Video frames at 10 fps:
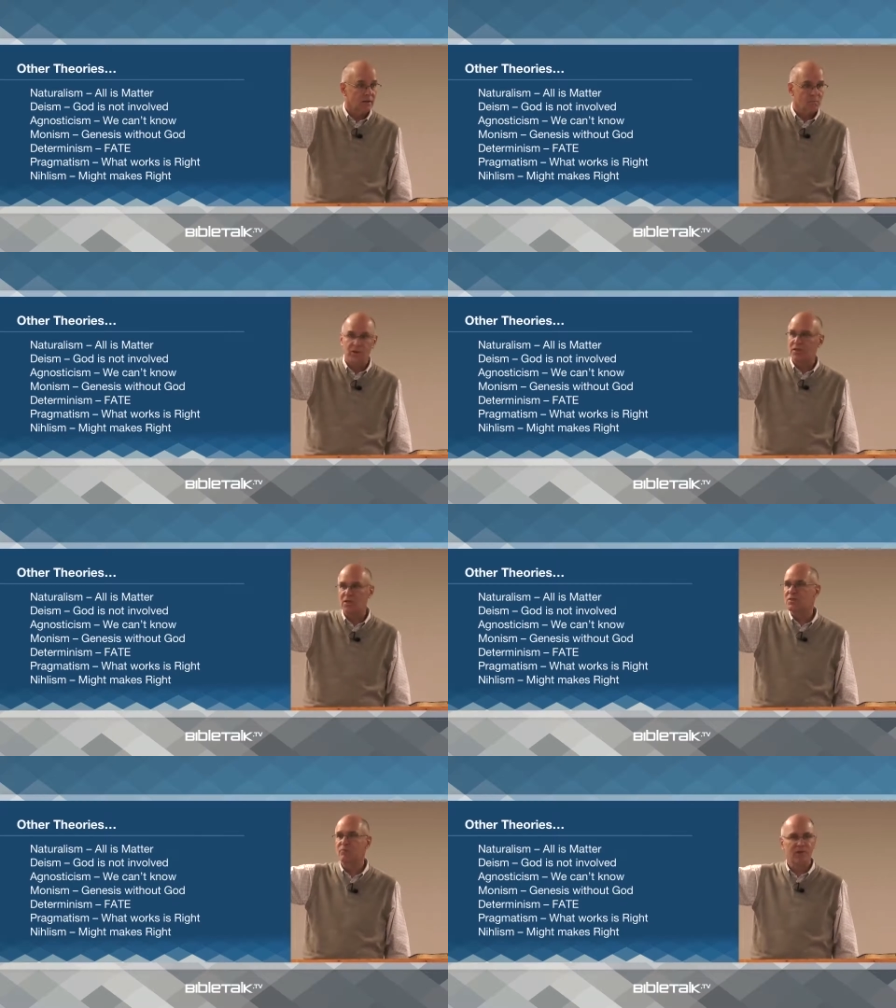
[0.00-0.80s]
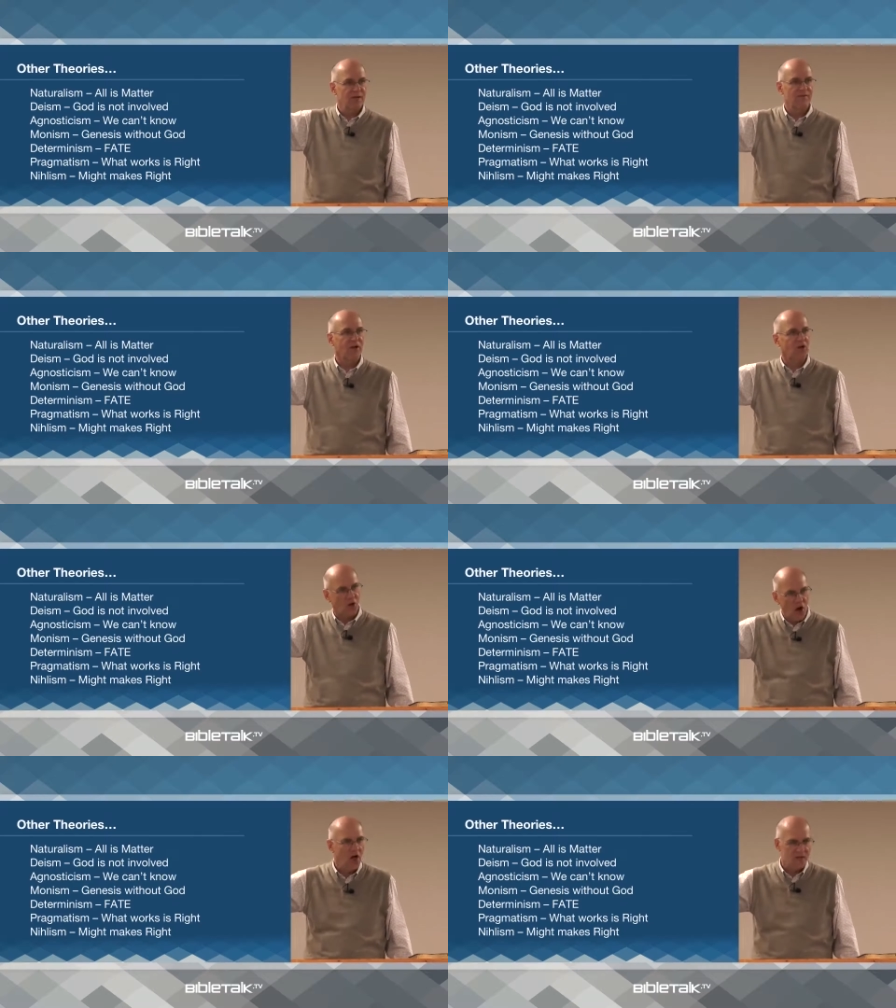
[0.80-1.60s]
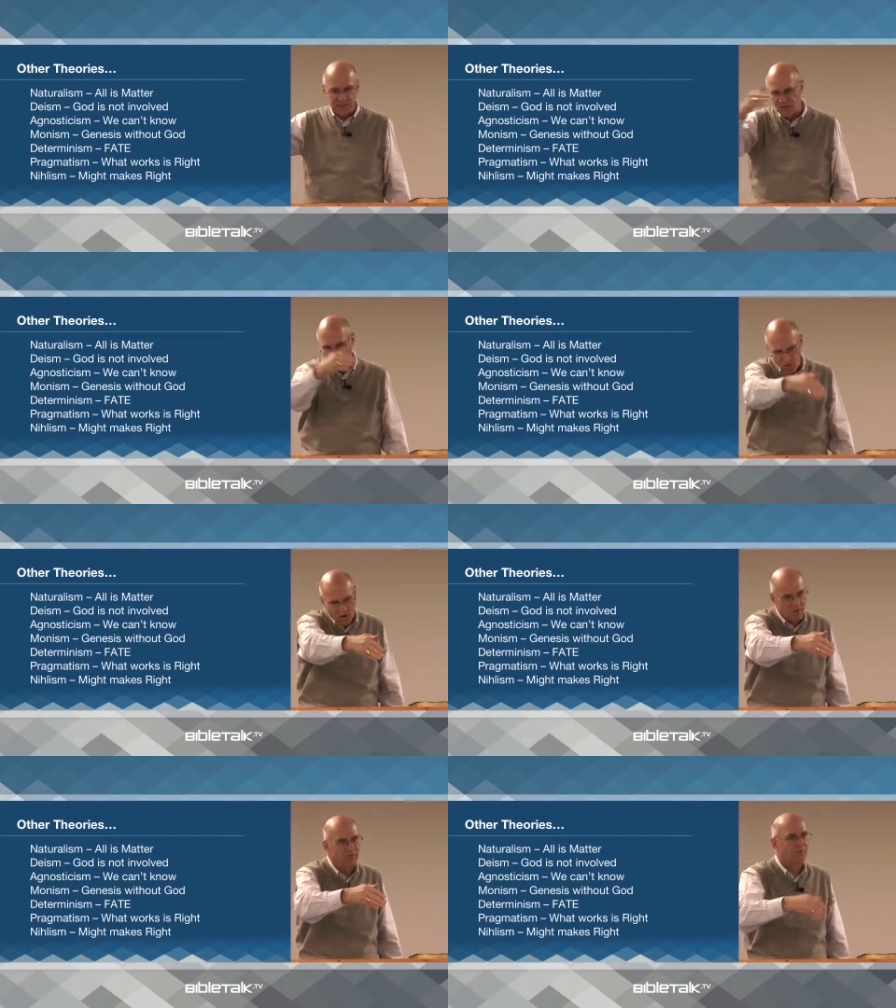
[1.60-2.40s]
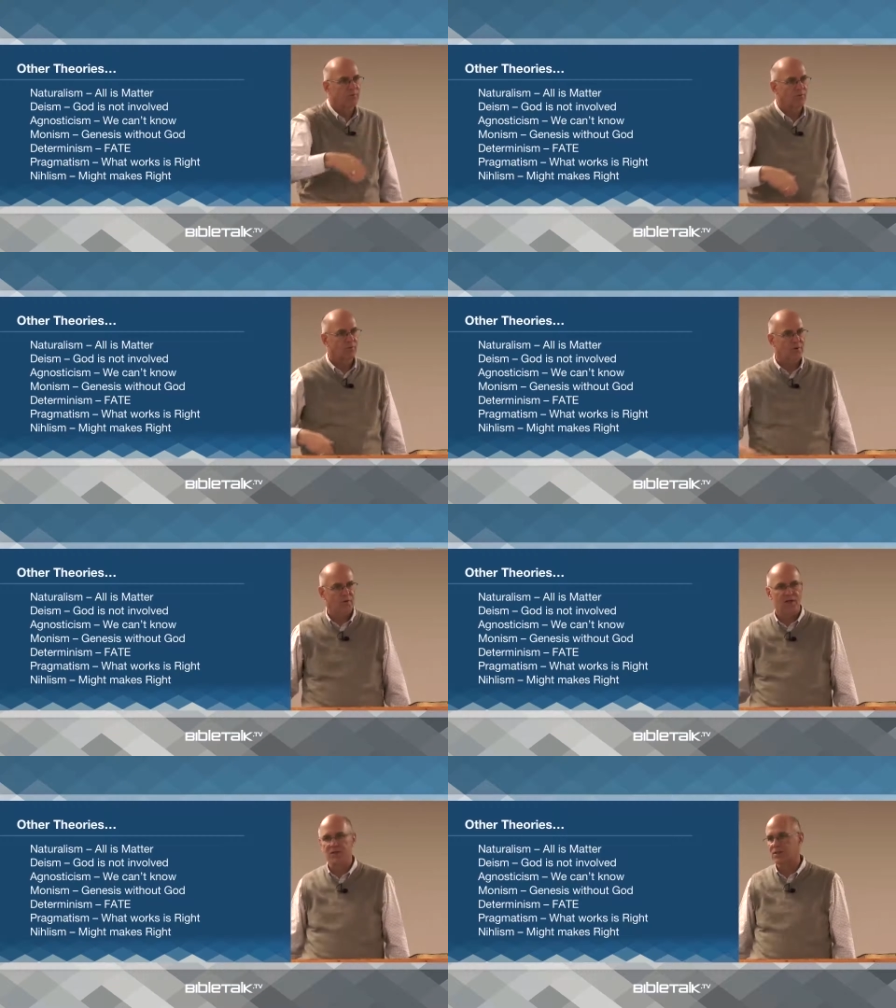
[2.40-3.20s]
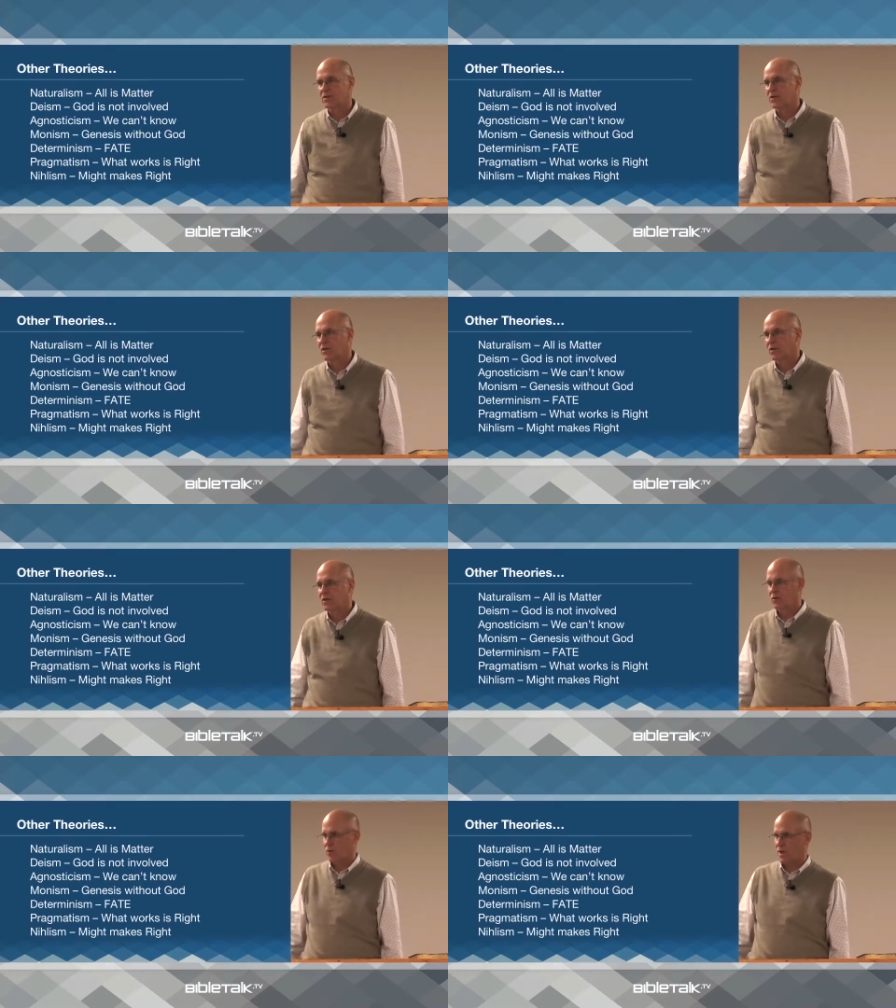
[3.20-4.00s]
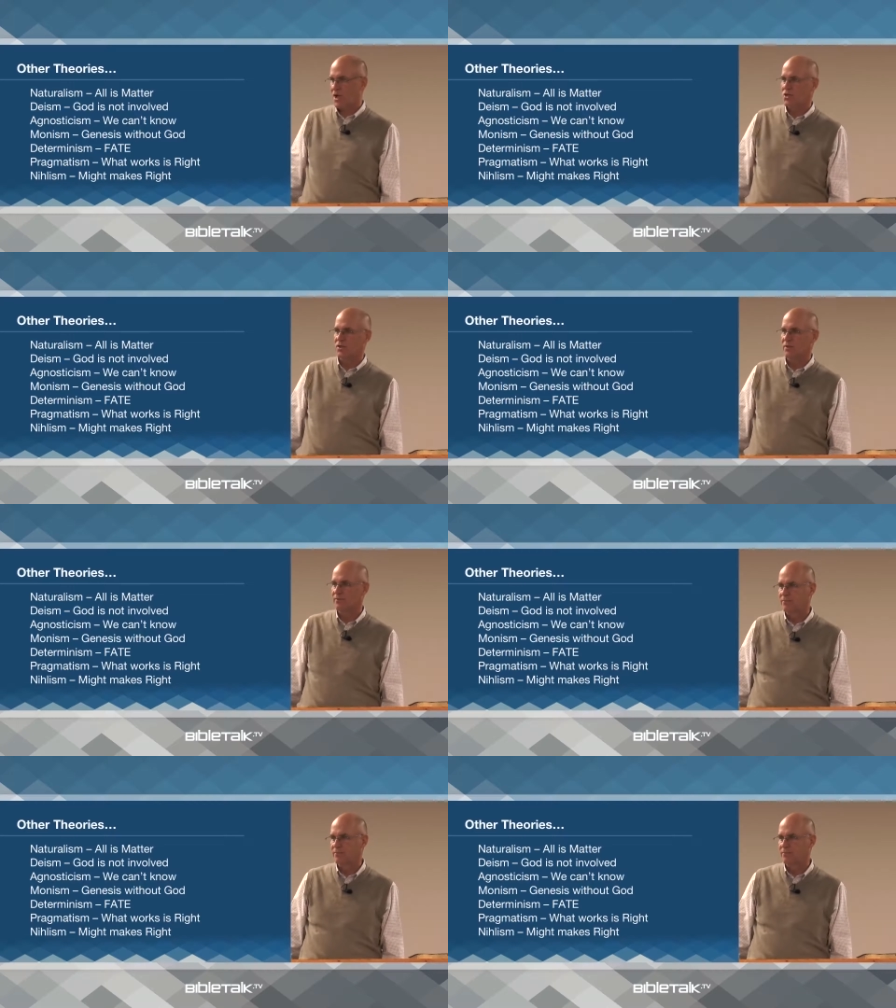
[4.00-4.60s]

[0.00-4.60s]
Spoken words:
but doesn't believe that God is involved with His creation.